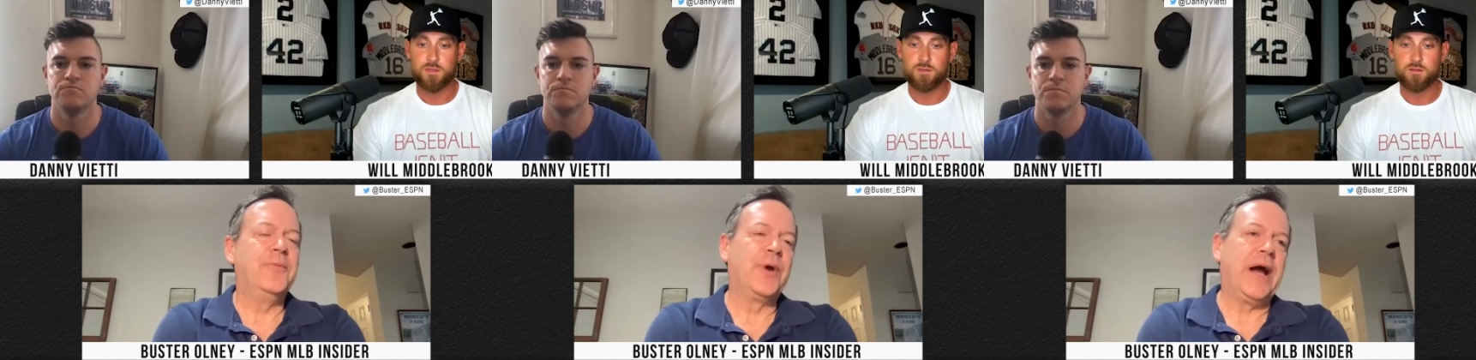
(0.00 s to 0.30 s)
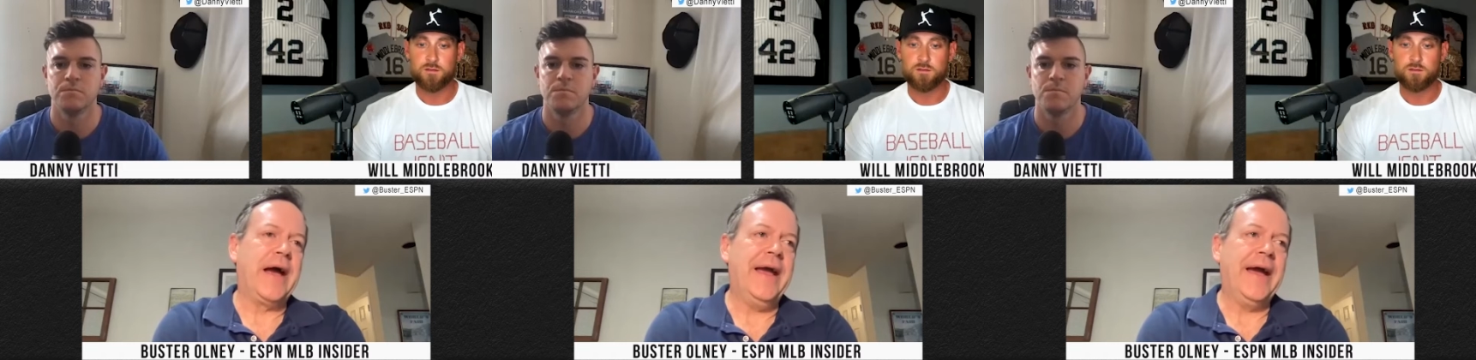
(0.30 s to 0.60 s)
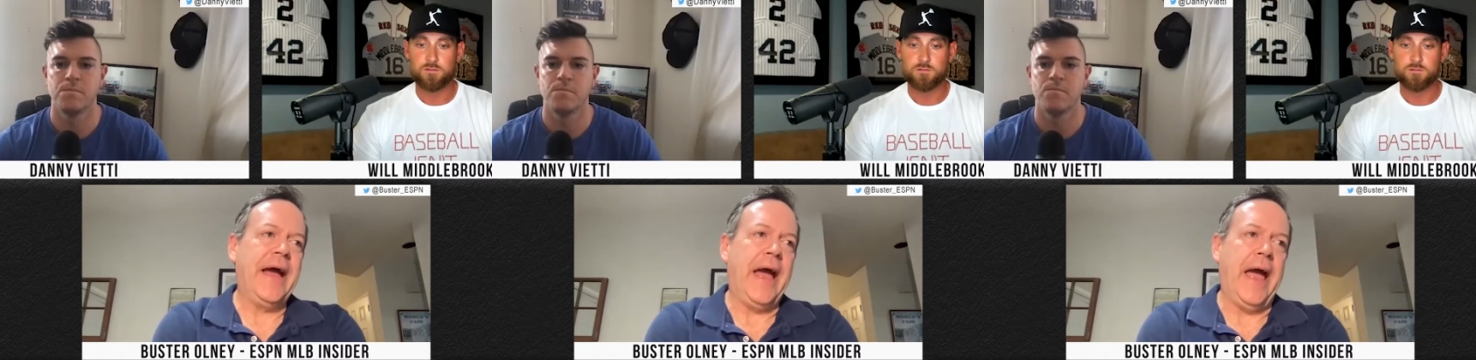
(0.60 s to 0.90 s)
Speaker 1: when I
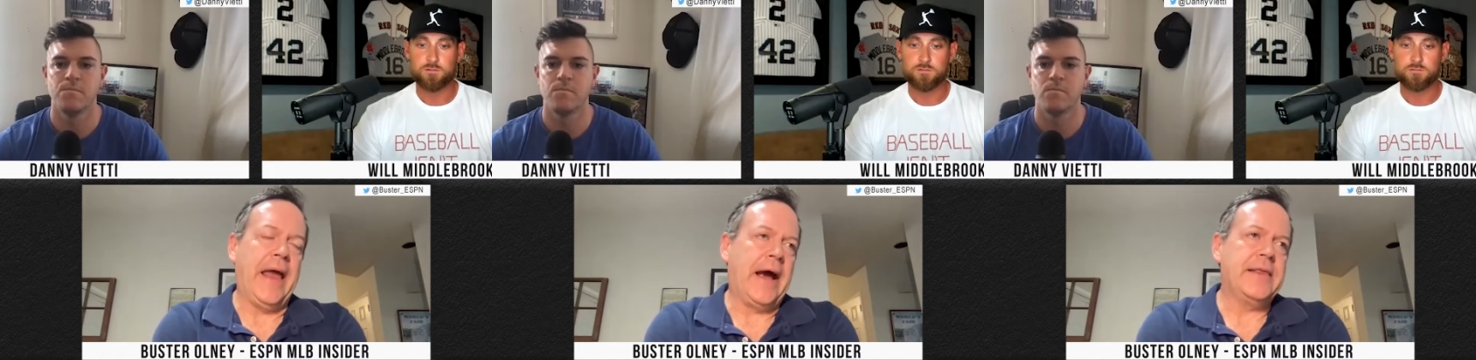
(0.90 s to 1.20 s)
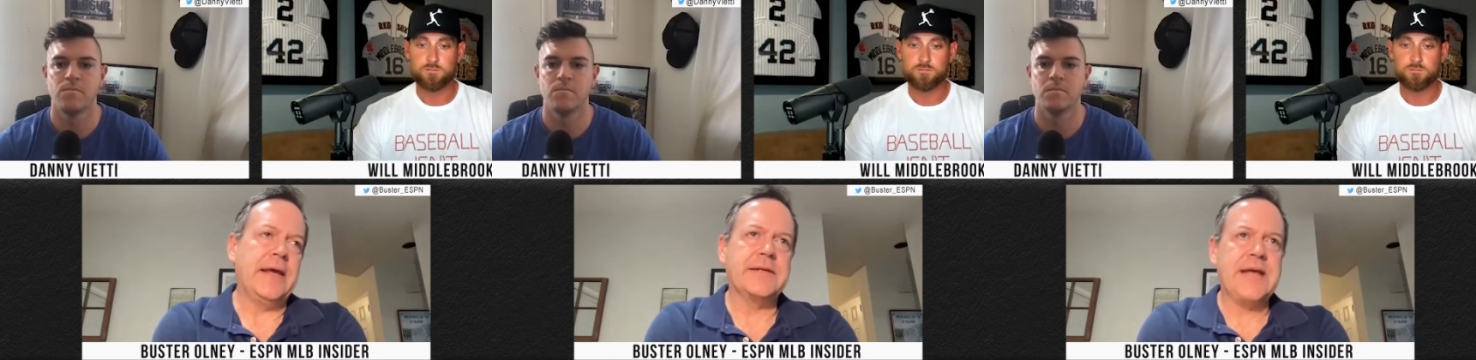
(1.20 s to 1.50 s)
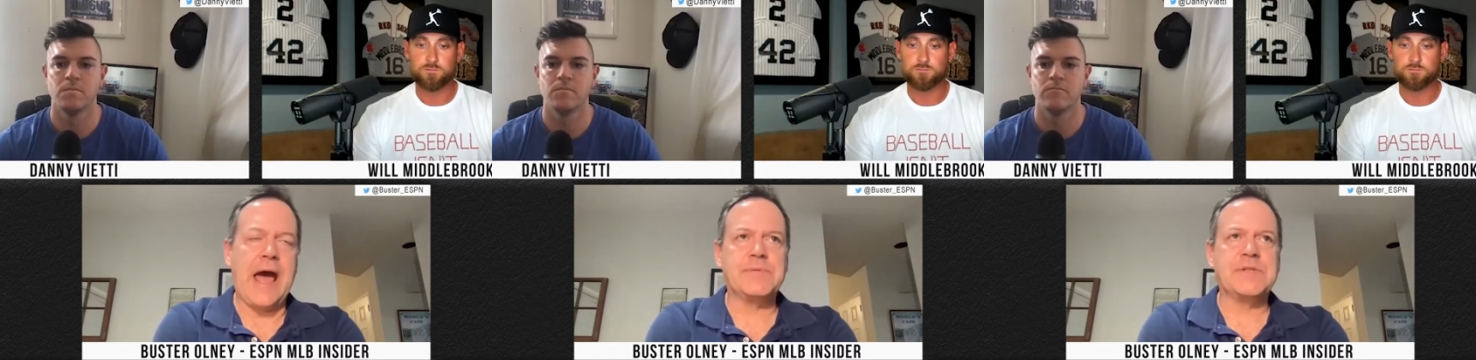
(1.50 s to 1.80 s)
and I think it's
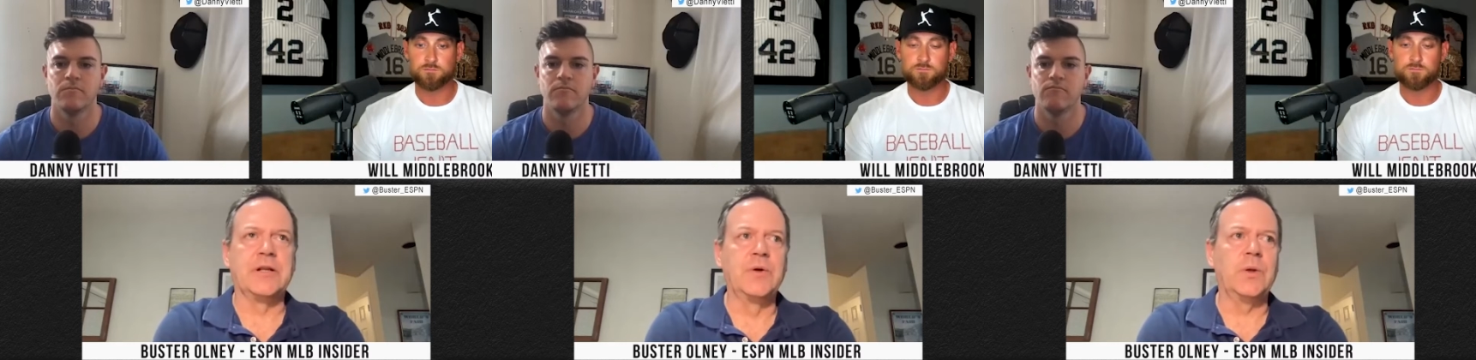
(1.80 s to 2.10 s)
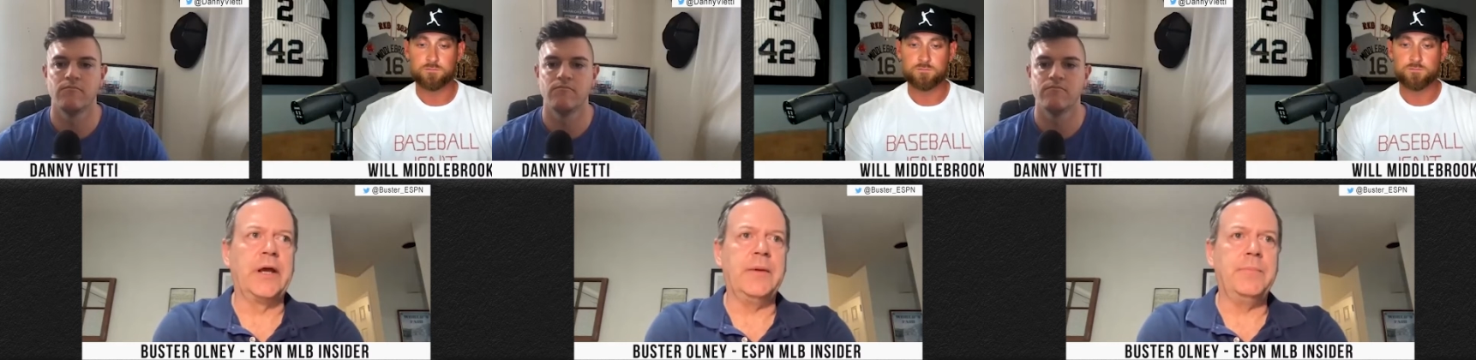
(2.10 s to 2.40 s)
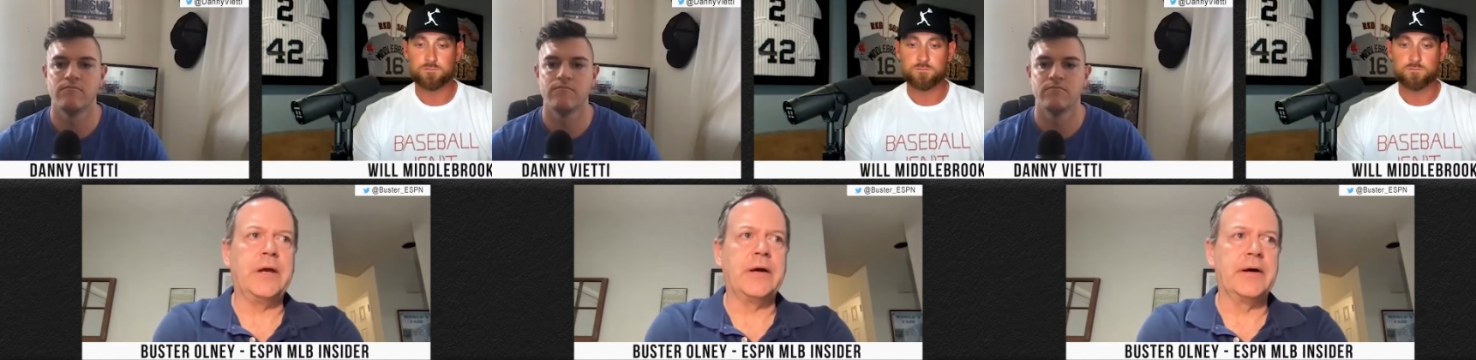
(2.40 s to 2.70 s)
absolutely
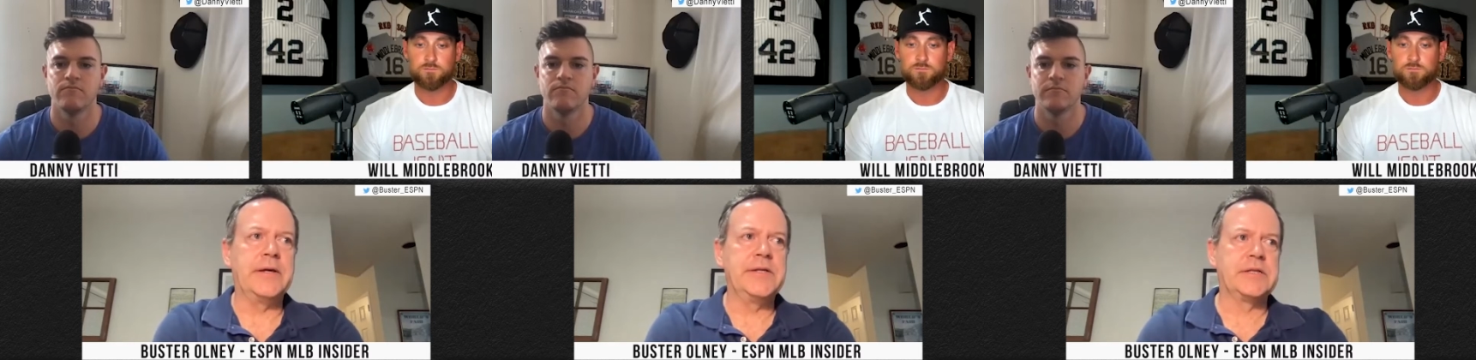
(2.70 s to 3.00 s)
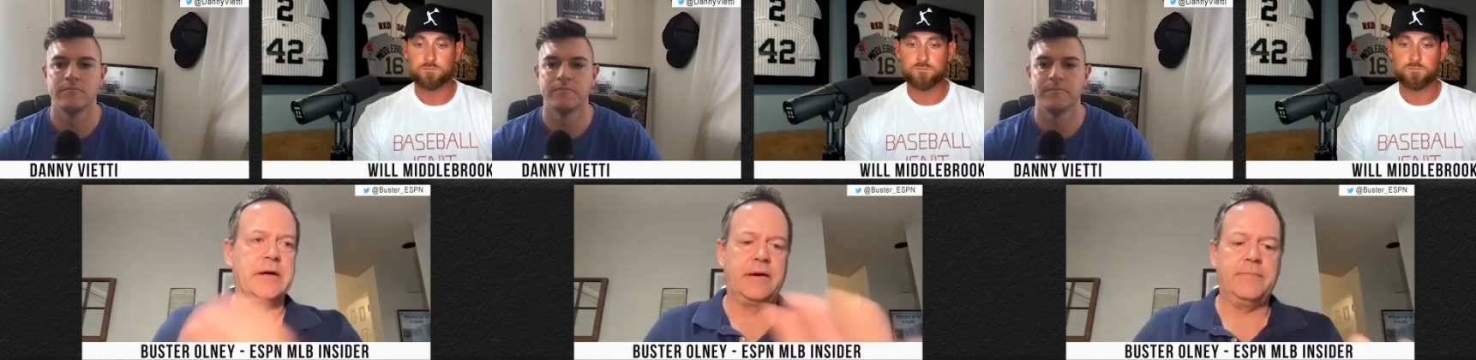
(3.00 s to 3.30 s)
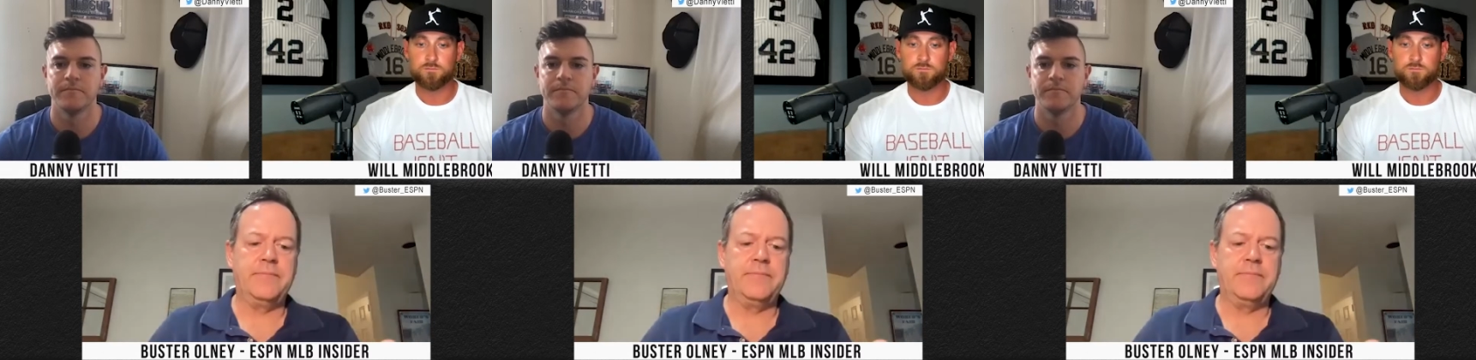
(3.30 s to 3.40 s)
because uh,